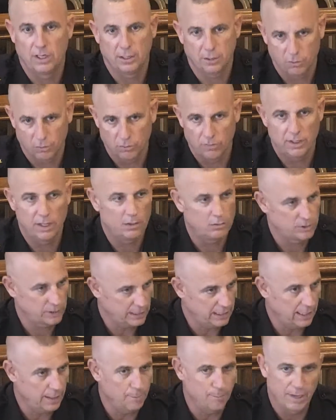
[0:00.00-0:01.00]
here or there to
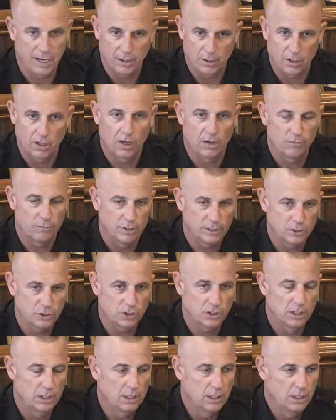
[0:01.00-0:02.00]
yep. get a better coverage.